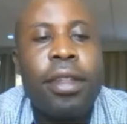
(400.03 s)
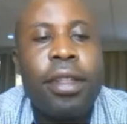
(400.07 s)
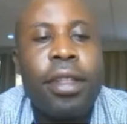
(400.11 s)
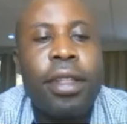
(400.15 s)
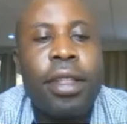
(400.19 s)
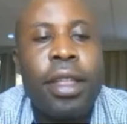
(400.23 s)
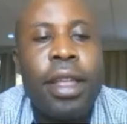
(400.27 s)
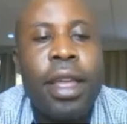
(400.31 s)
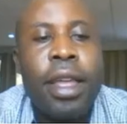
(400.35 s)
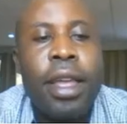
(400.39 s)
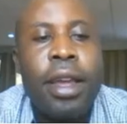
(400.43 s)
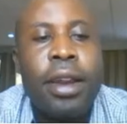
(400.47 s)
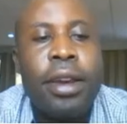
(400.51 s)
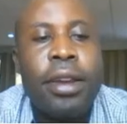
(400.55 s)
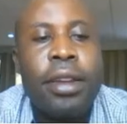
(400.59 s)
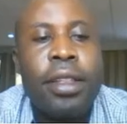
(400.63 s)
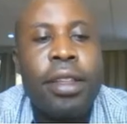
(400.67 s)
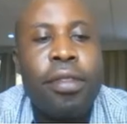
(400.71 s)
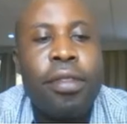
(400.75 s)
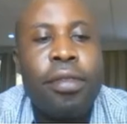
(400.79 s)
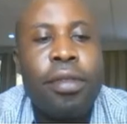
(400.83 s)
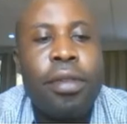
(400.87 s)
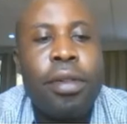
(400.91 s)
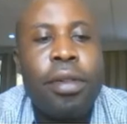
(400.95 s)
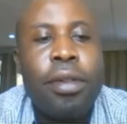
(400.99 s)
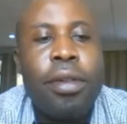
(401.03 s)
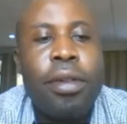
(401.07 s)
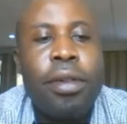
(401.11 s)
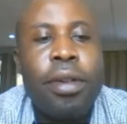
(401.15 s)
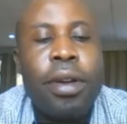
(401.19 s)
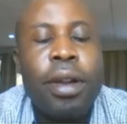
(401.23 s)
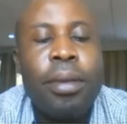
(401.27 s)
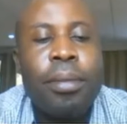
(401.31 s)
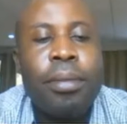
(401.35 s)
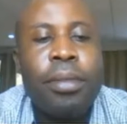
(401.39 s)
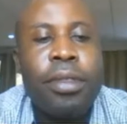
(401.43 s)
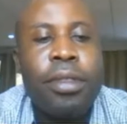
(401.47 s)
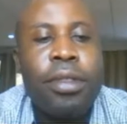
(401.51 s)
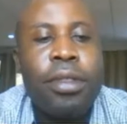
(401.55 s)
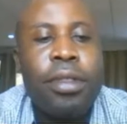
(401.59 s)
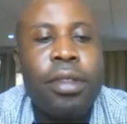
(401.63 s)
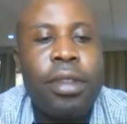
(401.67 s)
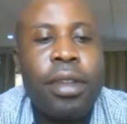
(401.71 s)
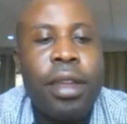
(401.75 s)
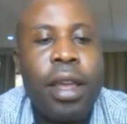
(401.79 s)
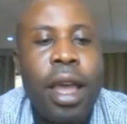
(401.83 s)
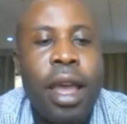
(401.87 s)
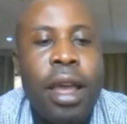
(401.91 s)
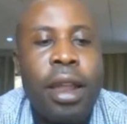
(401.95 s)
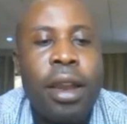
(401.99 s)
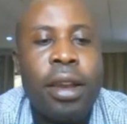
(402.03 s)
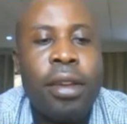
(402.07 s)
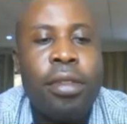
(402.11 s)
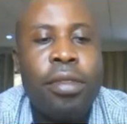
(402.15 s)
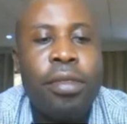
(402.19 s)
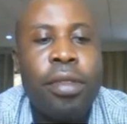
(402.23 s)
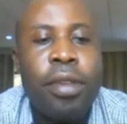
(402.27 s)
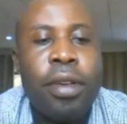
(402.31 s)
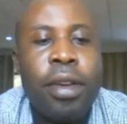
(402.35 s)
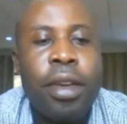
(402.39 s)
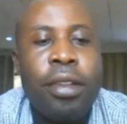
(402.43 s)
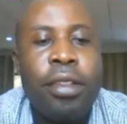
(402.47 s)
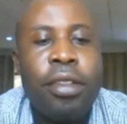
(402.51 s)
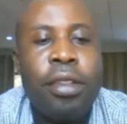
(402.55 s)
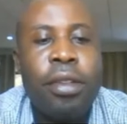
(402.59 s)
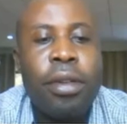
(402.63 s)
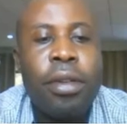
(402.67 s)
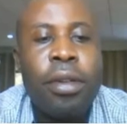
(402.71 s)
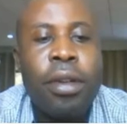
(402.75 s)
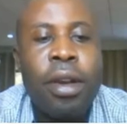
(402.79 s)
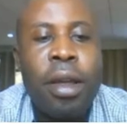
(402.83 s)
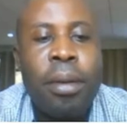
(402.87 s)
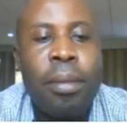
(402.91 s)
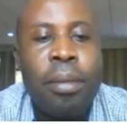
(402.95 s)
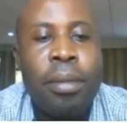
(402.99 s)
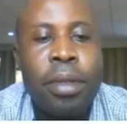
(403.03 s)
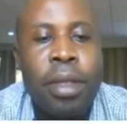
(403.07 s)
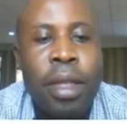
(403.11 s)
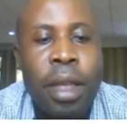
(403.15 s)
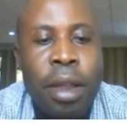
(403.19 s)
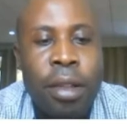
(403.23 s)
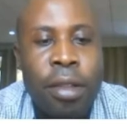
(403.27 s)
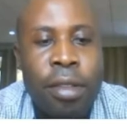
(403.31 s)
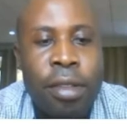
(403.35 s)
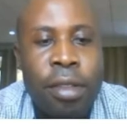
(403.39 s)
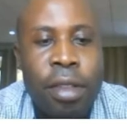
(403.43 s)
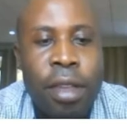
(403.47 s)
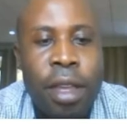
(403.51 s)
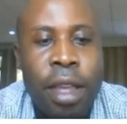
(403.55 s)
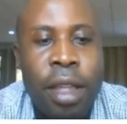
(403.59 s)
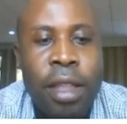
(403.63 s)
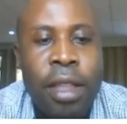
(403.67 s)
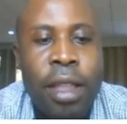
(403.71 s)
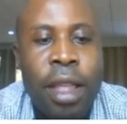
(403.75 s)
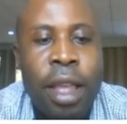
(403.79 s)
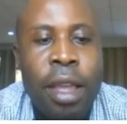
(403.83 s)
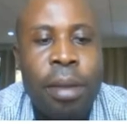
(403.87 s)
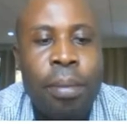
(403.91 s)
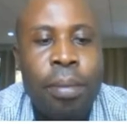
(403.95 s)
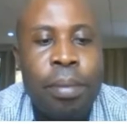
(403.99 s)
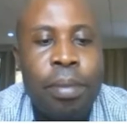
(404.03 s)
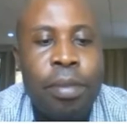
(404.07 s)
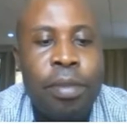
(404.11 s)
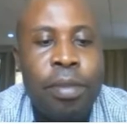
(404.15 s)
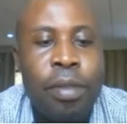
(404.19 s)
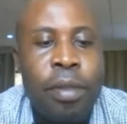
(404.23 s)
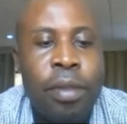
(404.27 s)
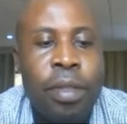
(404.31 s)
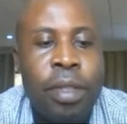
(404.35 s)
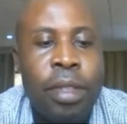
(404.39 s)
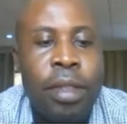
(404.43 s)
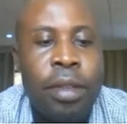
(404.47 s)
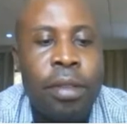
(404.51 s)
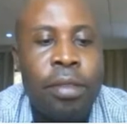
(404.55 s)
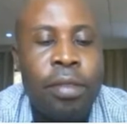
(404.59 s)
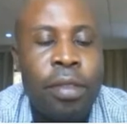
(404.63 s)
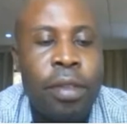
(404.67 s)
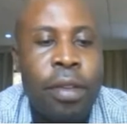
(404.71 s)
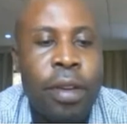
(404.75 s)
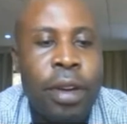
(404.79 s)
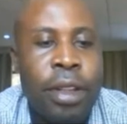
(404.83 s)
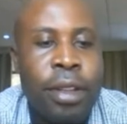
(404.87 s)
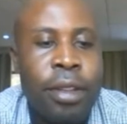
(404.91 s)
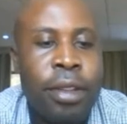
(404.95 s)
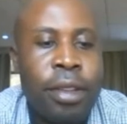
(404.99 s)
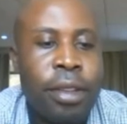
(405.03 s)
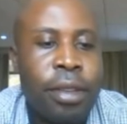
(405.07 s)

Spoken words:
they are the 4 columns, and for each column there is a type for it.